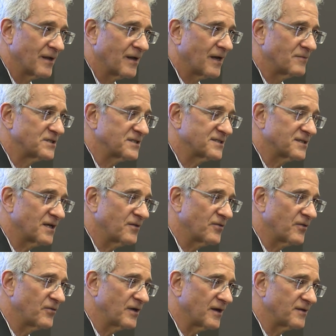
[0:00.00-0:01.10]
I'm just saying
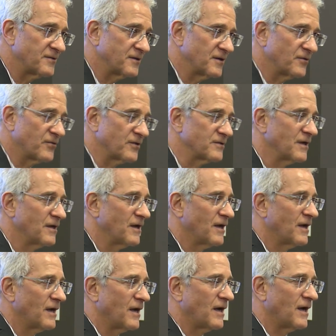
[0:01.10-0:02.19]
that the idea that
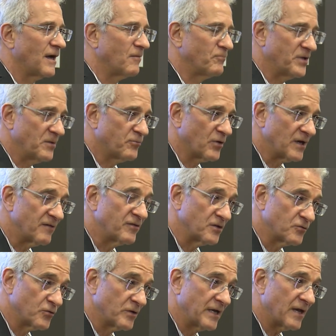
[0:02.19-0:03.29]
uh, people living
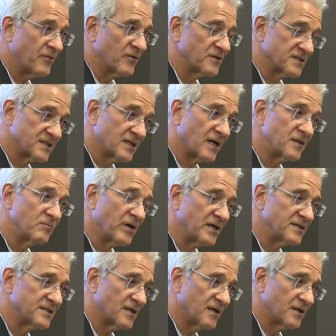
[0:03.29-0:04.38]
together side by
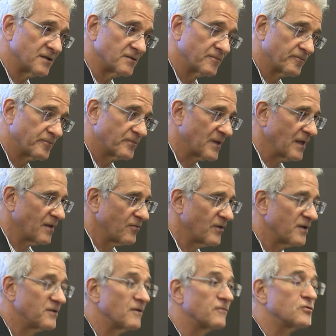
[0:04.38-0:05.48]
side, the
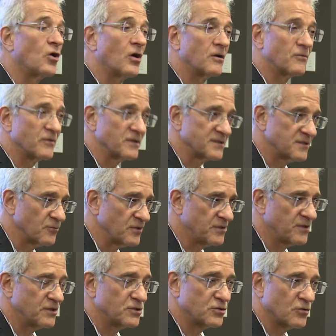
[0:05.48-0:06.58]
idea of tolerance, that we
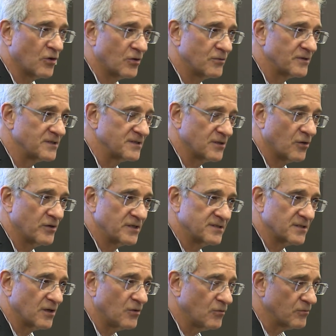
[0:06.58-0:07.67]
teach tolerance on its
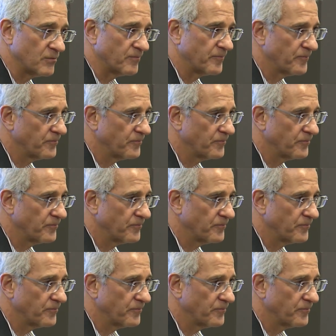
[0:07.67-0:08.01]
own,